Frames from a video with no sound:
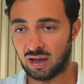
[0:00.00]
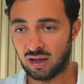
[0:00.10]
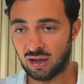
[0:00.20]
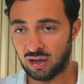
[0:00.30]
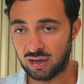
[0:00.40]

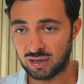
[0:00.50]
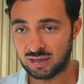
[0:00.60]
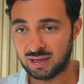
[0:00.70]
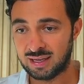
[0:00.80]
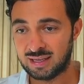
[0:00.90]
a
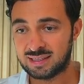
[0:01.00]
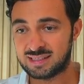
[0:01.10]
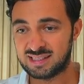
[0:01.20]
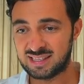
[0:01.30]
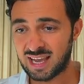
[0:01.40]

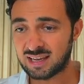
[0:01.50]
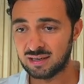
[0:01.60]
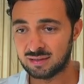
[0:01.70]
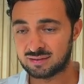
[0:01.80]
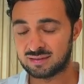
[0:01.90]

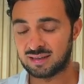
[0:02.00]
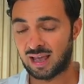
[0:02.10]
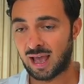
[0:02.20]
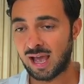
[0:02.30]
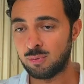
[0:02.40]
second
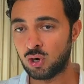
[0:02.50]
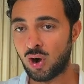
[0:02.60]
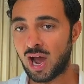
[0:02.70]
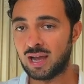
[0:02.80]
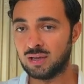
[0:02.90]

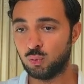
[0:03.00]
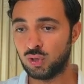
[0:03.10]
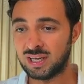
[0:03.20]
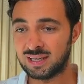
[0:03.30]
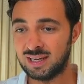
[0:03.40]
MRI
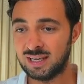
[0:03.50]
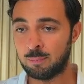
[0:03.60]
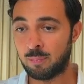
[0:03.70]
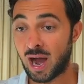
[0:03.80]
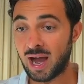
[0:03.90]
weekly
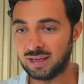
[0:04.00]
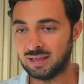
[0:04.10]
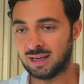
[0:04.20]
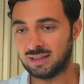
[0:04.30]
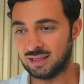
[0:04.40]
buy
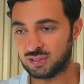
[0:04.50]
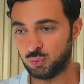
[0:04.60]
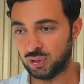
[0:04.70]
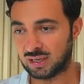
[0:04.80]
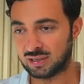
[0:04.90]
this
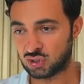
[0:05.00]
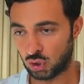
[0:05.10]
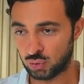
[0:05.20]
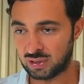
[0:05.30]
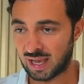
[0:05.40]
week,
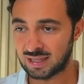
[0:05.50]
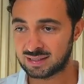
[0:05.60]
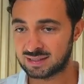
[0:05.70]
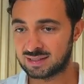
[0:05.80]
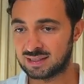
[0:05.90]
so
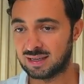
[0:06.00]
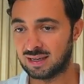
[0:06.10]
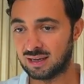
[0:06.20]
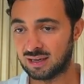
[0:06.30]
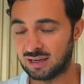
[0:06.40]
that's
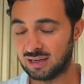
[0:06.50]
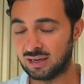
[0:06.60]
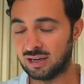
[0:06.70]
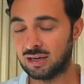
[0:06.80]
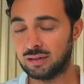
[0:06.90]

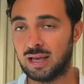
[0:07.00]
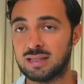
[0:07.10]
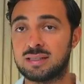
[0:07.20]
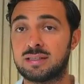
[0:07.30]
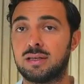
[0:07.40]

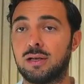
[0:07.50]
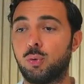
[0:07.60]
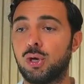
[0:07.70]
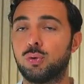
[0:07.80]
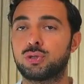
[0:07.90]

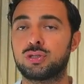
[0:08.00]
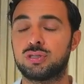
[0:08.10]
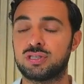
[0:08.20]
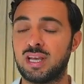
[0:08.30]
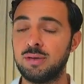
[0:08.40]
will
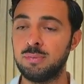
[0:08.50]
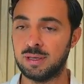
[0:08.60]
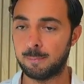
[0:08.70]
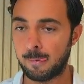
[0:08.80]
say me